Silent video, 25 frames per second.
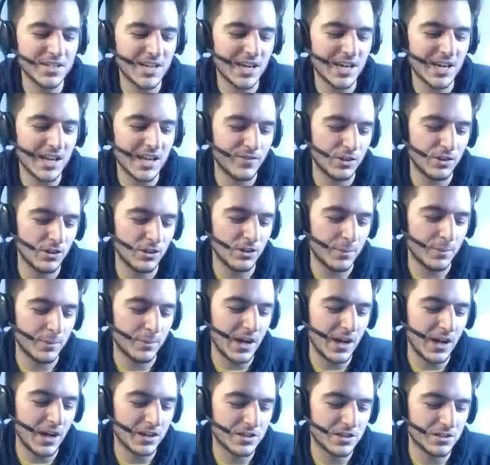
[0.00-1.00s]
was kind of a little
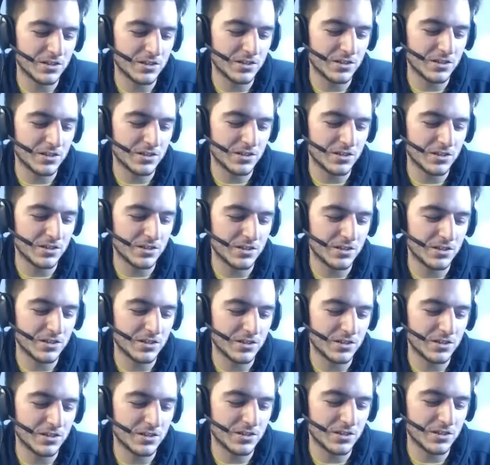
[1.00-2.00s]
obnoxious
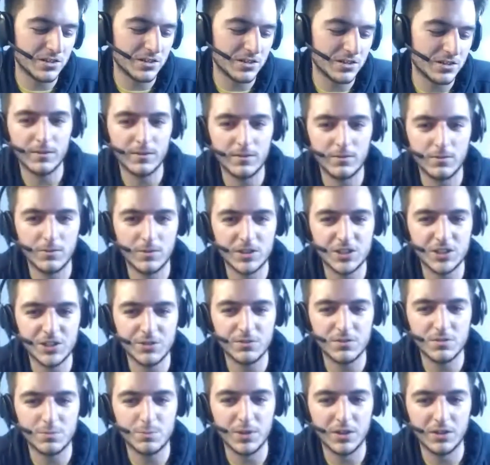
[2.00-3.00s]
during like when
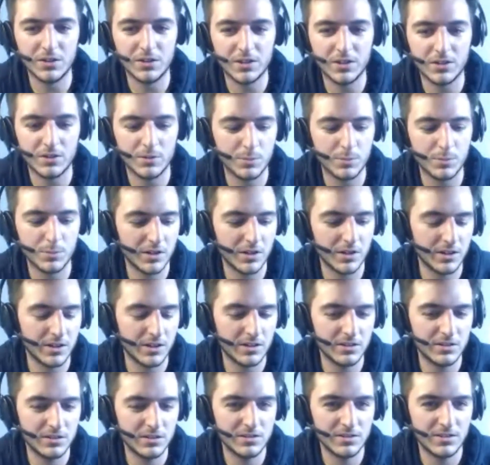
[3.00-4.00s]
she was building her
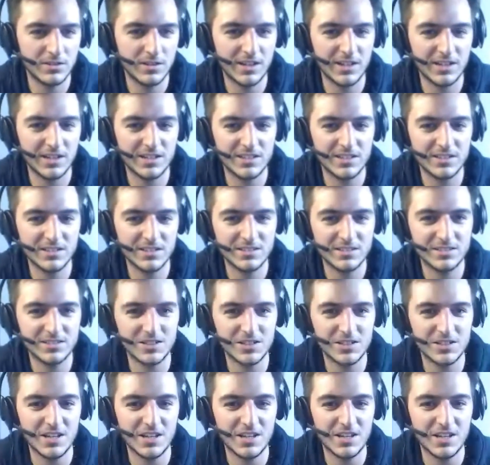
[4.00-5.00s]
plane, like
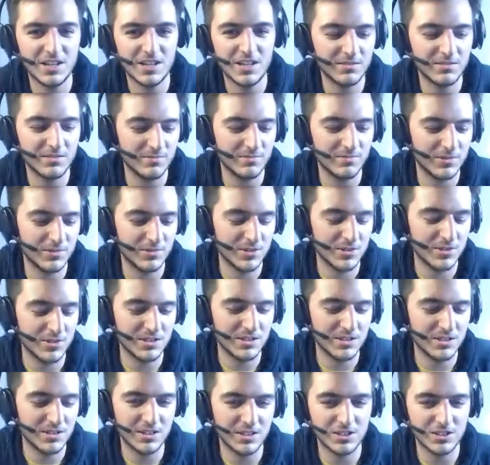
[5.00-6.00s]
just telling Chrissy
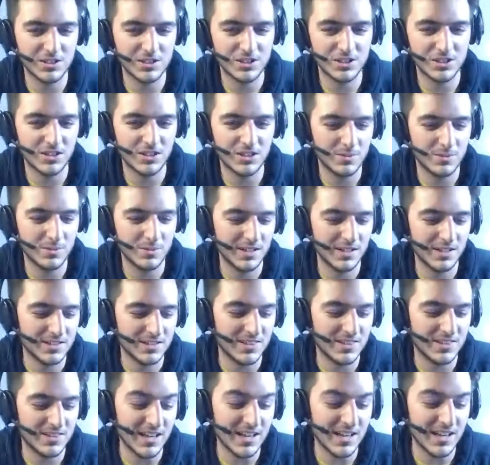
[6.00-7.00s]
like to shut up, and
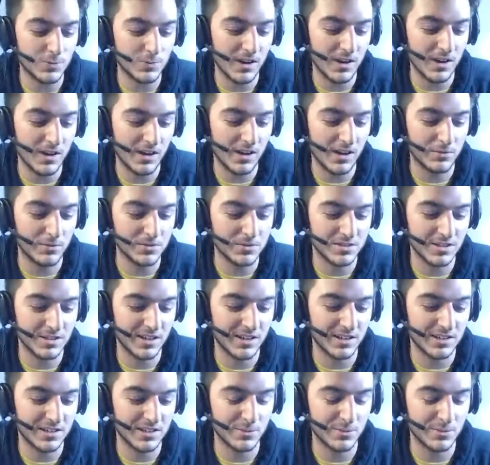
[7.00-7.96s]
that's why I was like